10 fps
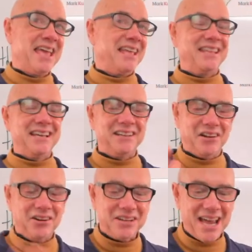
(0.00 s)
and then
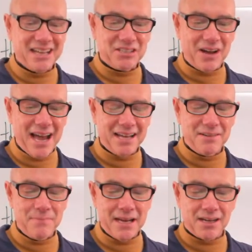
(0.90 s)
okay, so I had to
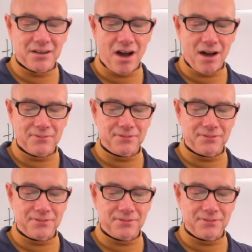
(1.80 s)
make a cough,